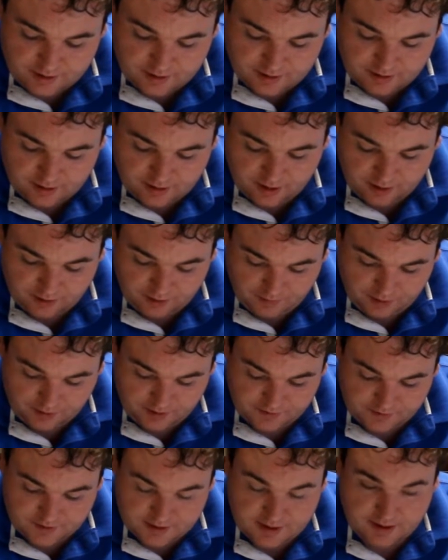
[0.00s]
the
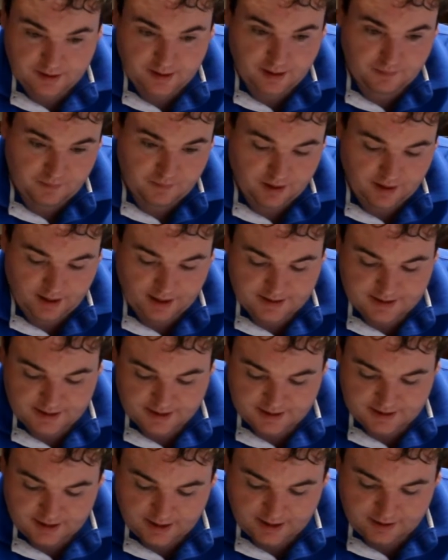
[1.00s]
locomotive's number and
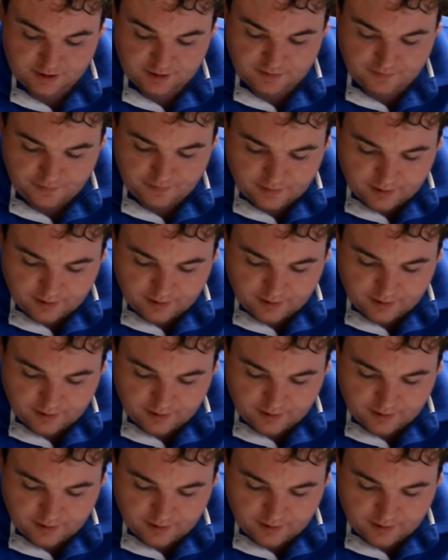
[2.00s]
destination,